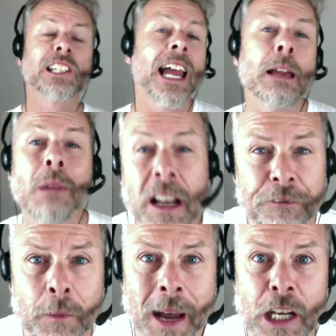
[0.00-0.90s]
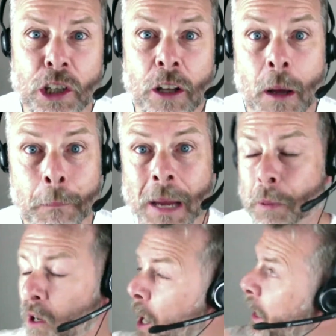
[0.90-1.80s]
same information that
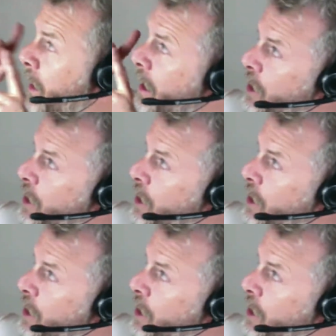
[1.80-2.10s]
people like